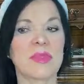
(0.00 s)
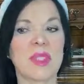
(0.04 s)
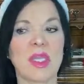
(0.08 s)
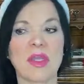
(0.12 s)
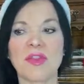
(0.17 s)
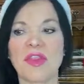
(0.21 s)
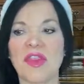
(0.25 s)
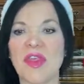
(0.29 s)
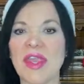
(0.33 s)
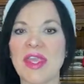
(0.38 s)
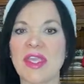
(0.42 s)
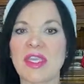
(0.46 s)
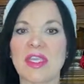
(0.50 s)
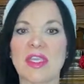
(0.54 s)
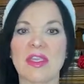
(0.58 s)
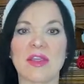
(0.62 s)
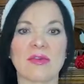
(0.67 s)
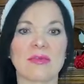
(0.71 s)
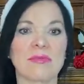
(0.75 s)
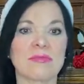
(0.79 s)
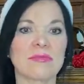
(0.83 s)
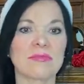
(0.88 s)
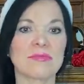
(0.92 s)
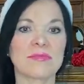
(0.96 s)
thank you.
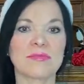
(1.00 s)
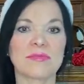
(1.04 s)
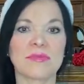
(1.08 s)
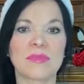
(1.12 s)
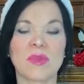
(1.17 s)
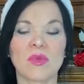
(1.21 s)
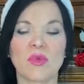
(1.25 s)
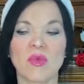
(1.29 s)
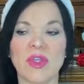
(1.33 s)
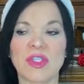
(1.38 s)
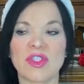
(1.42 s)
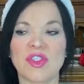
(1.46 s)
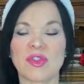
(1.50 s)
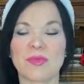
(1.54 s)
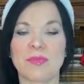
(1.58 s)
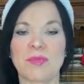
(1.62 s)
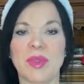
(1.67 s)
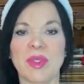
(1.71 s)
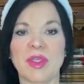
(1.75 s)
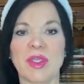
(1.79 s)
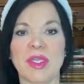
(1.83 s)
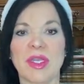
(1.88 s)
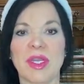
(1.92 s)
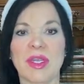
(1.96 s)
The rich
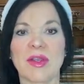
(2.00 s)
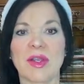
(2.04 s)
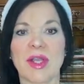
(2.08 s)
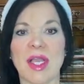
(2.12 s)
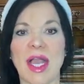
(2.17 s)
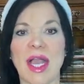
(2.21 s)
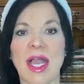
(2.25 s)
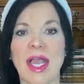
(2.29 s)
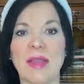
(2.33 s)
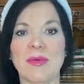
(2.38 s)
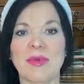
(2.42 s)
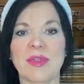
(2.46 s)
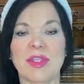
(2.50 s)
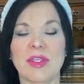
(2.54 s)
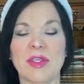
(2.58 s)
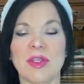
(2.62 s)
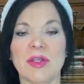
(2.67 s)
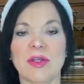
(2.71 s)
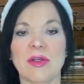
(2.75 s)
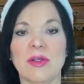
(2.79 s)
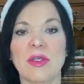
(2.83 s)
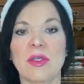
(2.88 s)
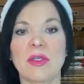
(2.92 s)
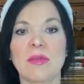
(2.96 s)
billionaire guy with
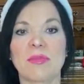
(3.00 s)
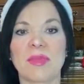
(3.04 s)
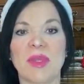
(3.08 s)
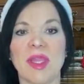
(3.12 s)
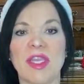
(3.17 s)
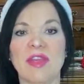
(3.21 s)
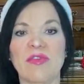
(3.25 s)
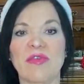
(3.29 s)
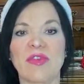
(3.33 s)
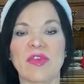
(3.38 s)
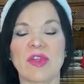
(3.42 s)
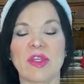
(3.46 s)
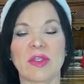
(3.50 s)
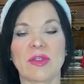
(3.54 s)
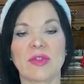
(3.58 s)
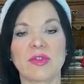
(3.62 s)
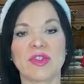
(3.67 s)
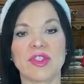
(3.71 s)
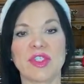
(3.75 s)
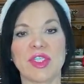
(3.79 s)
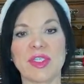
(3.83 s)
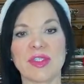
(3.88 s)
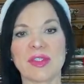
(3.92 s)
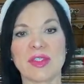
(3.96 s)
your plane full of
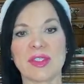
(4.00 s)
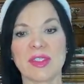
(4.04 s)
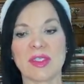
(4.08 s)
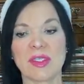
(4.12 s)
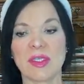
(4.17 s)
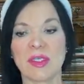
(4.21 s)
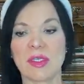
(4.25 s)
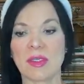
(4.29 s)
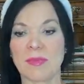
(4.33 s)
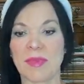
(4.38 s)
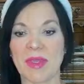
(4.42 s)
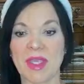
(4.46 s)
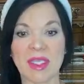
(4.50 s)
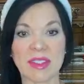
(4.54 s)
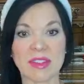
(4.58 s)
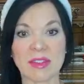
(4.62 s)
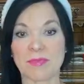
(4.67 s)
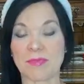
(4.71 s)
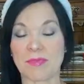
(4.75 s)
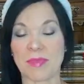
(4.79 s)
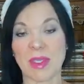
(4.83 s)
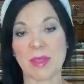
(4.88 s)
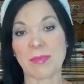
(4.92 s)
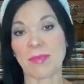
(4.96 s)
hoochies, because
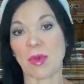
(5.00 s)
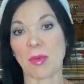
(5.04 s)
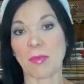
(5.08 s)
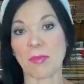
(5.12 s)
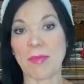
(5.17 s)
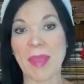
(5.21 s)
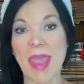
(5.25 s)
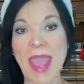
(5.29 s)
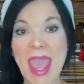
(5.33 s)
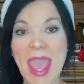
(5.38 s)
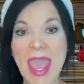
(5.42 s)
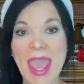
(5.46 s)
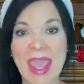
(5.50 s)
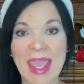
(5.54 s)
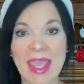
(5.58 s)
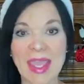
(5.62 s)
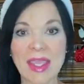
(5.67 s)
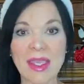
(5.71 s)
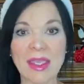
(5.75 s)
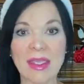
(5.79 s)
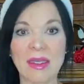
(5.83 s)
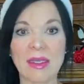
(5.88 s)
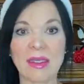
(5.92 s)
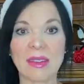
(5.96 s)
people
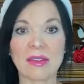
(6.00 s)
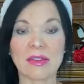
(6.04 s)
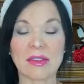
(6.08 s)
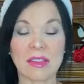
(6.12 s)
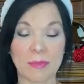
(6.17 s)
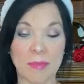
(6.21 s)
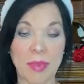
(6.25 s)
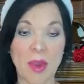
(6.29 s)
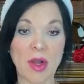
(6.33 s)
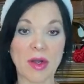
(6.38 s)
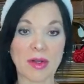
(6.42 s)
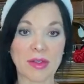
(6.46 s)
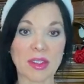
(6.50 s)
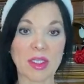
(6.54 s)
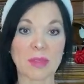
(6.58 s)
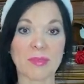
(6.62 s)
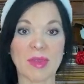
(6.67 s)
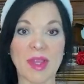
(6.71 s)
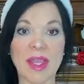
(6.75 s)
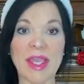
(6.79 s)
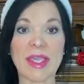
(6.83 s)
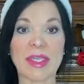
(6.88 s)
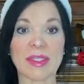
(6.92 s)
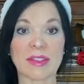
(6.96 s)
pay to park their
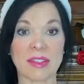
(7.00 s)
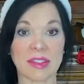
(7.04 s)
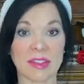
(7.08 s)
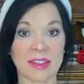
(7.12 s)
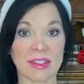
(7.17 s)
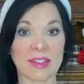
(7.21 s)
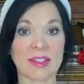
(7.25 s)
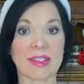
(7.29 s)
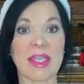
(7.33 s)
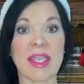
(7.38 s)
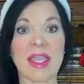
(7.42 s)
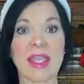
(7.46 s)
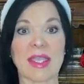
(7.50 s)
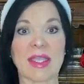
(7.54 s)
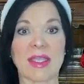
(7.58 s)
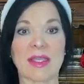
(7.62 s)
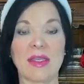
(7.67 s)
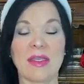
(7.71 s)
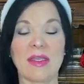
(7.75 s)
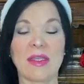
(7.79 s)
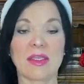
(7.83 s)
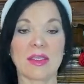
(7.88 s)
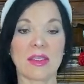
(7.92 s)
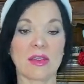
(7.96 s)
planes. It's a thing.
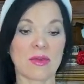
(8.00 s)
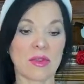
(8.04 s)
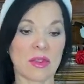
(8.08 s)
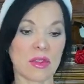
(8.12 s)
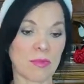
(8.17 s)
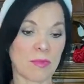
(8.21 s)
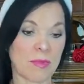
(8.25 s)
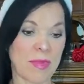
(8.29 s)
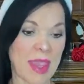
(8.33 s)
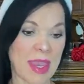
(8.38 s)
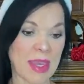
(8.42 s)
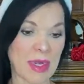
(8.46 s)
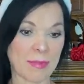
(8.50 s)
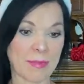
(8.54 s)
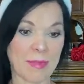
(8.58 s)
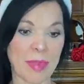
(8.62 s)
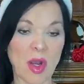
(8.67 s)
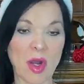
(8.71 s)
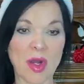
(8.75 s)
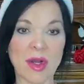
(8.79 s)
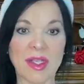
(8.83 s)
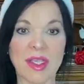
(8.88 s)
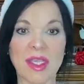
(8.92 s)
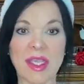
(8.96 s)
You pay to
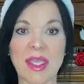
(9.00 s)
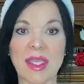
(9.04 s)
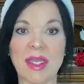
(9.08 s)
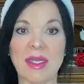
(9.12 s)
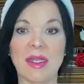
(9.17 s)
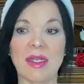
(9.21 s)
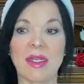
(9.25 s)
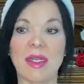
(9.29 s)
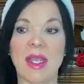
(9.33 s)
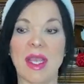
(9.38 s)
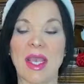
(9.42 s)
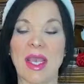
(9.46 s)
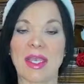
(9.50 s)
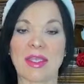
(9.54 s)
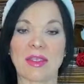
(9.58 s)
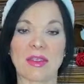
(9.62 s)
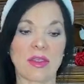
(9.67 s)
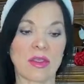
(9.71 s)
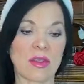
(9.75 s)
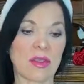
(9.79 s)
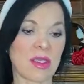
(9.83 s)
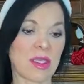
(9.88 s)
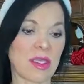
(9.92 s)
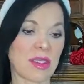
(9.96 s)
park it, and
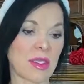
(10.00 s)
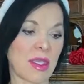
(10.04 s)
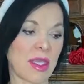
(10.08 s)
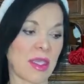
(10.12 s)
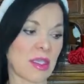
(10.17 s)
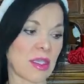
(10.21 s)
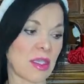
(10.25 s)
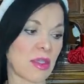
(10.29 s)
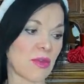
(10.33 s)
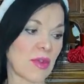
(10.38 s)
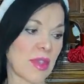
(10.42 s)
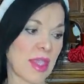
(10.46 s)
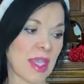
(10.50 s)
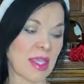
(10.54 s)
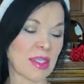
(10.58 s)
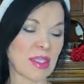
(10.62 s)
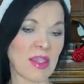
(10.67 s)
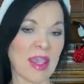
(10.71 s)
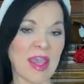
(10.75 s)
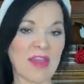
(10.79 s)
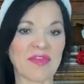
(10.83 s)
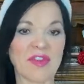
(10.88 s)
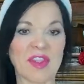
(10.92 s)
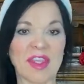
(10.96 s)
you
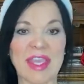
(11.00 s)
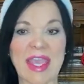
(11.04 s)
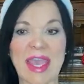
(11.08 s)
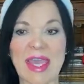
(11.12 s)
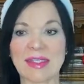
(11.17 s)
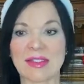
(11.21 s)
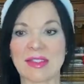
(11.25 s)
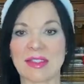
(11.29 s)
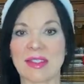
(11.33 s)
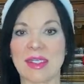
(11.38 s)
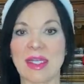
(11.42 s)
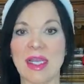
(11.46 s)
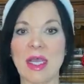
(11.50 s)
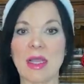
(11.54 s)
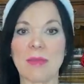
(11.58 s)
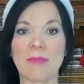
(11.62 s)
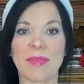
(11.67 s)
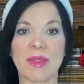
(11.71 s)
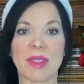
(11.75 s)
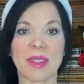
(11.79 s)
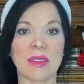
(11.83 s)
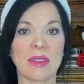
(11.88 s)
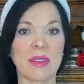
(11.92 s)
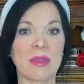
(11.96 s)
have to gas it up,
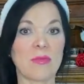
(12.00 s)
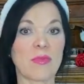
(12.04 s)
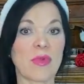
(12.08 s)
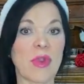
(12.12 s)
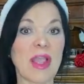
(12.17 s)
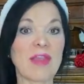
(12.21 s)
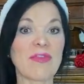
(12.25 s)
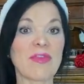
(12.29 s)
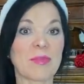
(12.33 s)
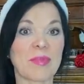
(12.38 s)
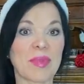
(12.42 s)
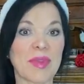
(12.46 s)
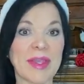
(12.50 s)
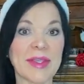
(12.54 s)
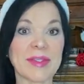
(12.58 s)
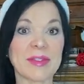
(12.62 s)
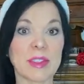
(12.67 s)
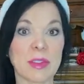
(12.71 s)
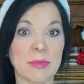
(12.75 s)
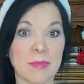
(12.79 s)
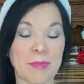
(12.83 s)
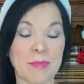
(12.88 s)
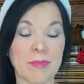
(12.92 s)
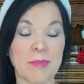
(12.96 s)
and private planes
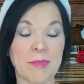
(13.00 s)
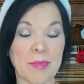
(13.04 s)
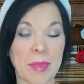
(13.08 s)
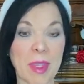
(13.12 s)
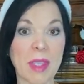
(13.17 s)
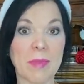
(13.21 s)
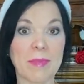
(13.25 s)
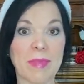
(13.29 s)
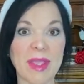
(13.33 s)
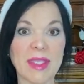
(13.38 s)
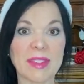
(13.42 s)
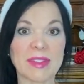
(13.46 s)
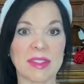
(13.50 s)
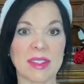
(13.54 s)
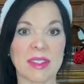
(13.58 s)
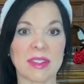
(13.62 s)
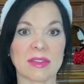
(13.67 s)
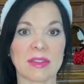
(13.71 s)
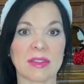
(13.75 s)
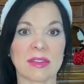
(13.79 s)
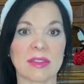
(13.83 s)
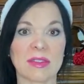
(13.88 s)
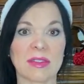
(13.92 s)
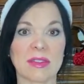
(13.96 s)
are big
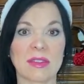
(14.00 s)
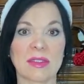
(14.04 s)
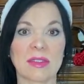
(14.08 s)
business.